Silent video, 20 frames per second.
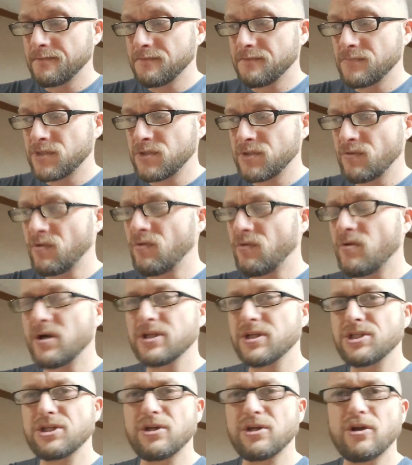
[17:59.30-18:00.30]
So, well, what
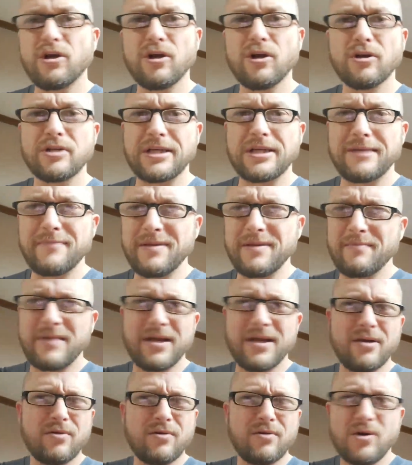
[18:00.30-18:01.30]
does it hurt? I'm in
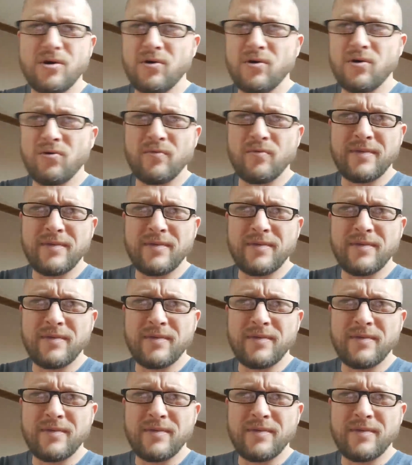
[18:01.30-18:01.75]
my own home.